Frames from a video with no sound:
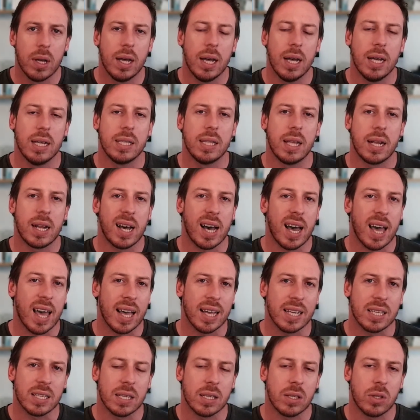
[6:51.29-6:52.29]
and then I
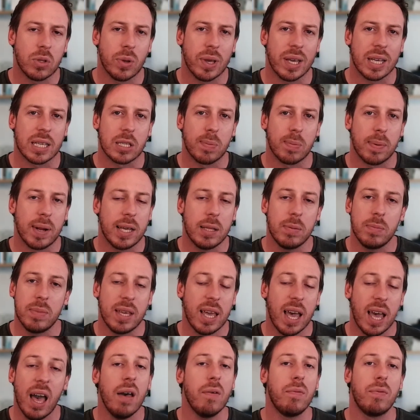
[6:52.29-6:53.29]
ask it to explain
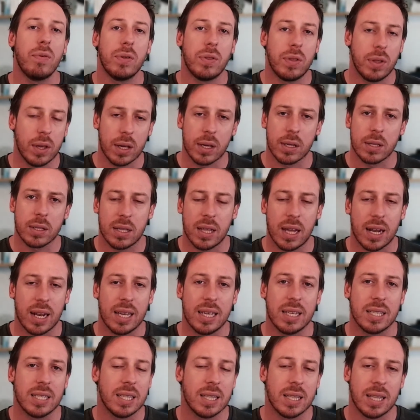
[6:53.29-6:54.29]
me everything that
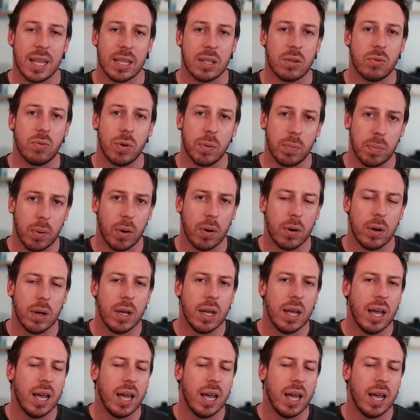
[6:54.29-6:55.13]
is in that repo